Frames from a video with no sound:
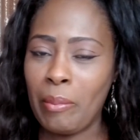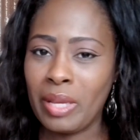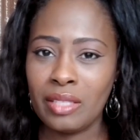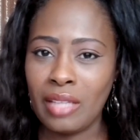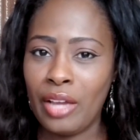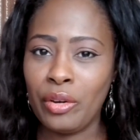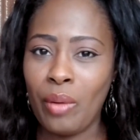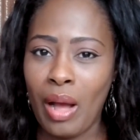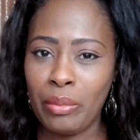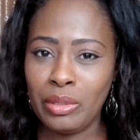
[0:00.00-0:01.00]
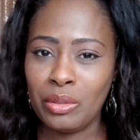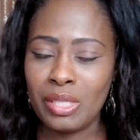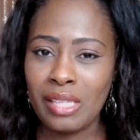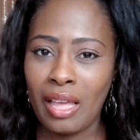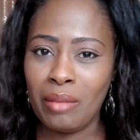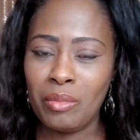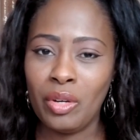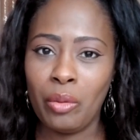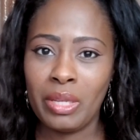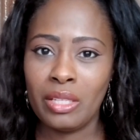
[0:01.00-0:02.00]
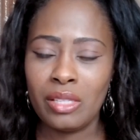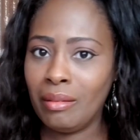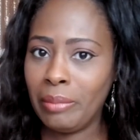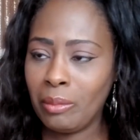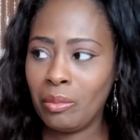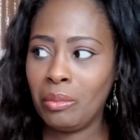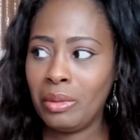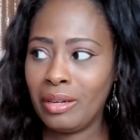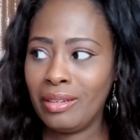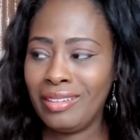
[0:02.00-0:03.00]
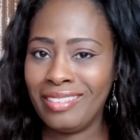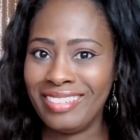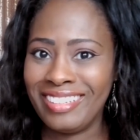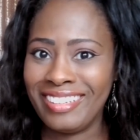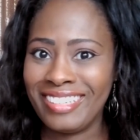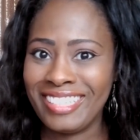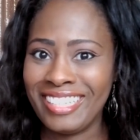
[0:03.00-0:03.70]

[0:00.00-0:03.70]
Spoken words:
because I know I would do the same, you know, because babe, what are you doing?